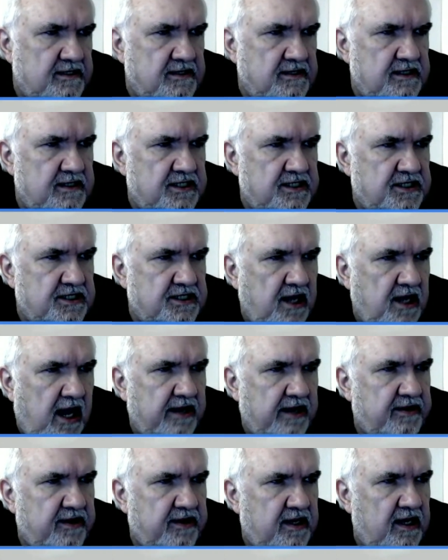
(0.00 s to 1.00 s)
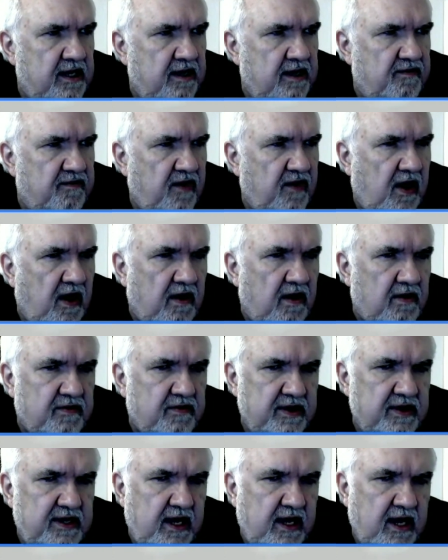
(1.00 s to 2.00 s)
It's not involved.
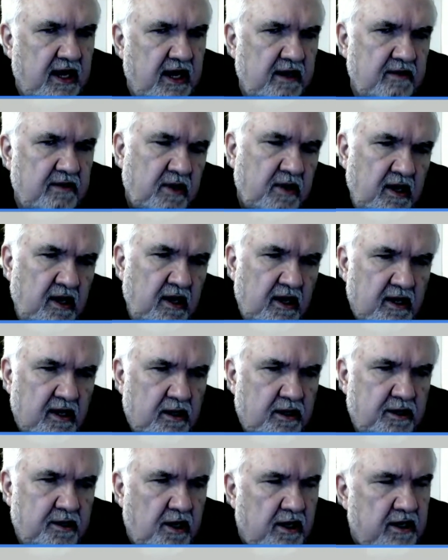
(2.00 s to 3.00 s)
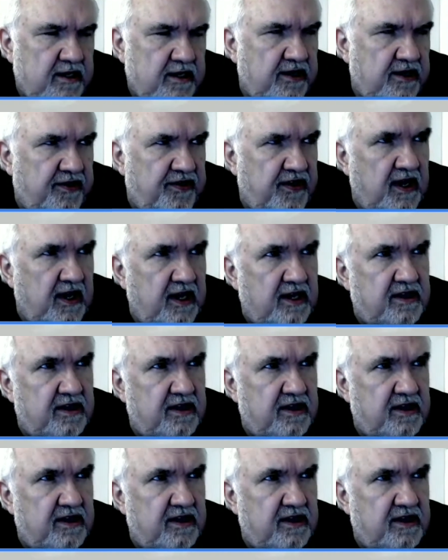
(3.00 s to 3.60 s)
And then I started to think